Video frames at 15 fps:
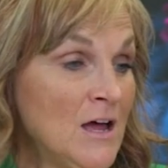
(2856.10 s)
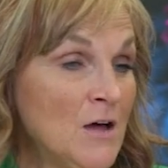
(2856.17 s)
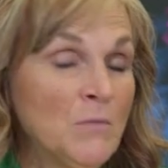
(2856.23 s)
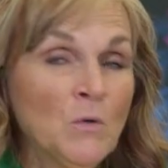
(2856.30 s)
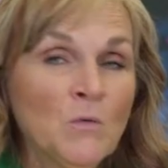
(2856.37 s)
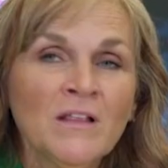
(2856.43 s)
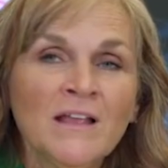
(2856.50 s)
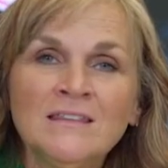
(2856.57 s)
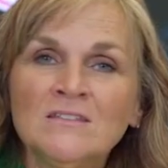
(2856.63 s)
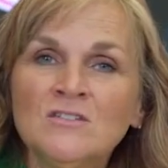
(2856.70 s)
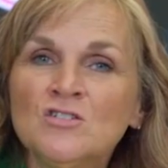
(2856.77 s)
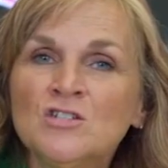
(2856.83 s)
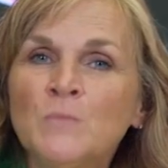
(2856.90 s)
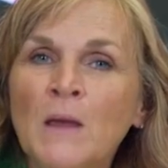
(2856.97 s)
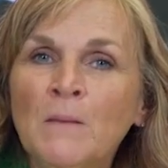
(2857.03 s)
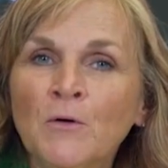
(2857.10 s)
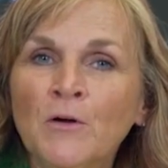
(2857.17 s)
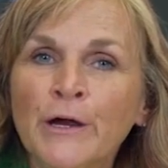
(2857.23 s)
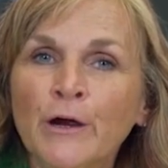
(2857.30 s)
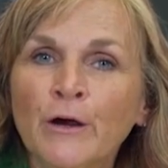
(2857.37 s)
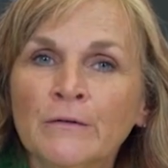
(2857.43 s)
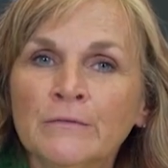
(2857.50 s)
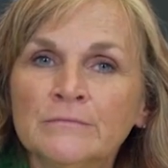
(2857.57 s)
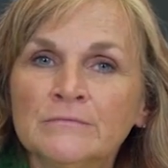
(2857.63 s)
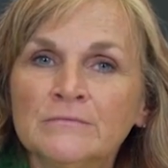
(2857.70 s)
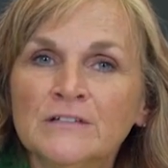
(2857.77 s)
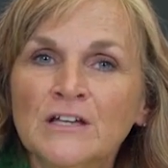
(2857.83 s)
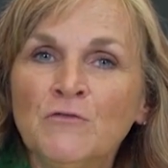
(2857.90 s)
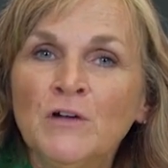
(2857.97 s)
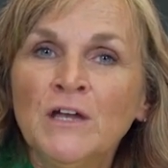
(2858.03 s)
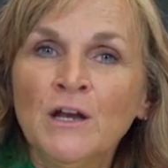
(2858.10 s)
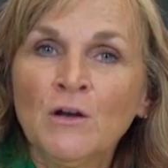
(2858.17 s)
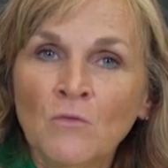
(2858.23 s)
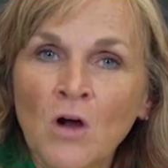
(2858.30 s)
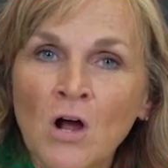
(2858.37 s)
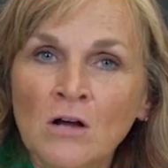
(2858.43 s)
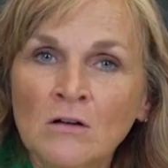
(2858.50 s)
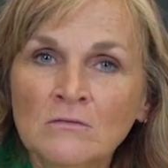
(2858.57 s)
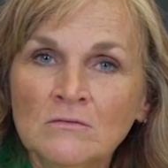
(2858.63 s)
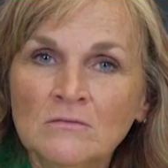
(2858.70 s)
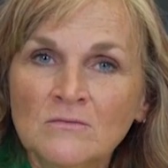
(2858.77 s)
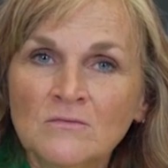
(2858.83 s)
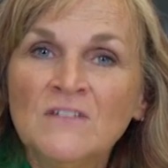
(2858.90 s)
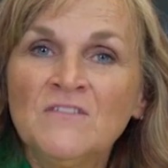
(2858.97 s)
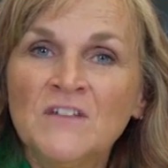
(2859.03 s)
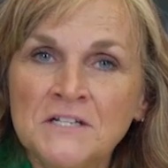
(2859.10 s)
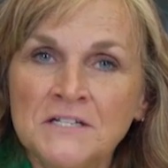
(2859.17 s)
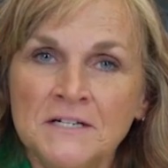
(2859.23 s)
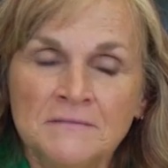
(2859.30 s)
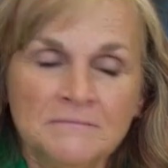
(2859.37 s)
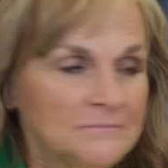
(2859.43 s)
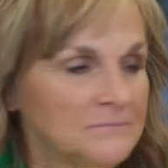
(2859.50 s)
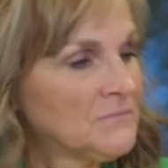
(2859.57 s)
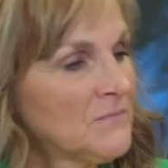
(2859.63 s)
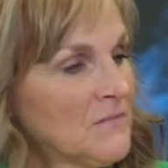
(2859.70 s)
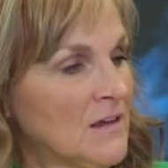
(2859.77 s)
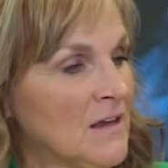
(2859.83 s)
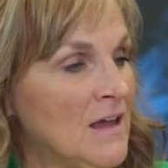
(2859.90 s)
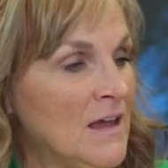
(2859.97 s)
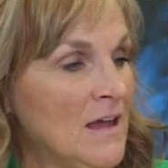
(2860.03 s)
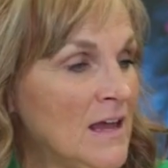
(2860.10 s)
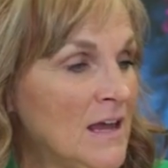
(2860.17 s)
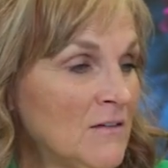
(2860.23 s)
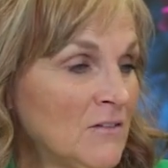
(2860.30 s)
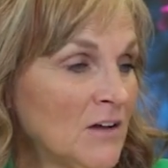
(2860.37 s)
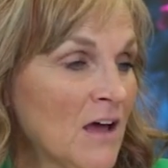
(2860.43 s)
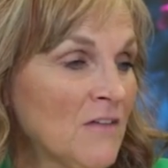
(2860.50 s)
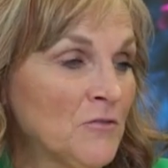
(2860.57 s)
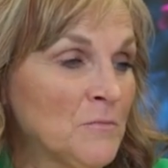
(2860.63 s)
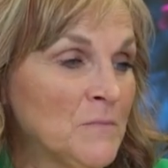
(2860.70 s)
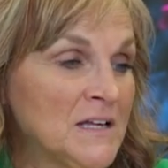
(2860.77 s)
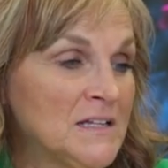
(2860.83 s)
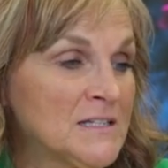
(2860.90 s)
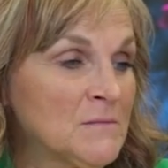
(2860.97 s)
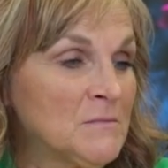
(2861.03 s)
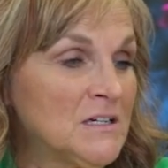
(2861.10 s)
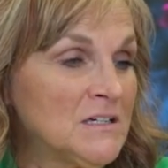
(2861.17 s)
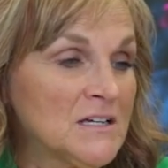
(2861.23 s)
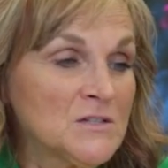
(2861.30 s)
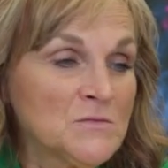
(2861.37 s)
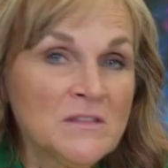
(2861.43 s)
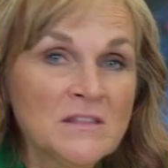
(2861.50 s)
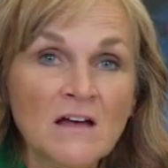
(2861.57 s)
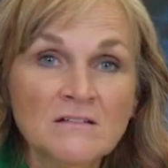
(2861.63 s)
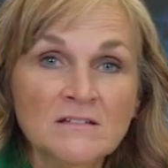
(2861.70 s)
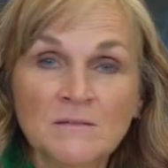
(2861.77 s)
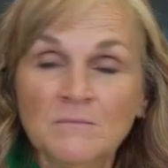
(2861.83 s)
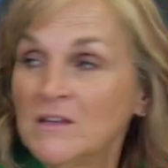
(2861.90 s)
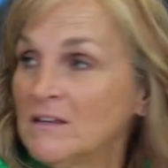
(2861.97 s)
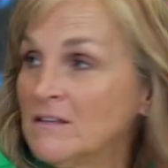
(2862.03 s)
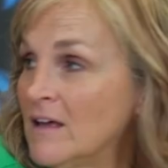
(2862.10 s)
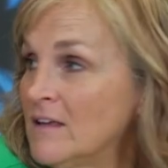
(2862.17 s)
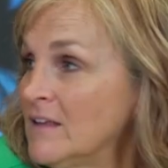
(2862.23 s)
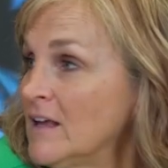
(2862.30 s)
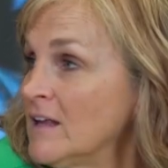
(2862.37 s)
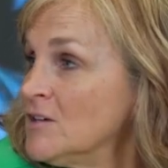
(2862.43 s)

But we're like the newspaper here. If we get it wrong, we fix it. And God forbid somebody does without something that they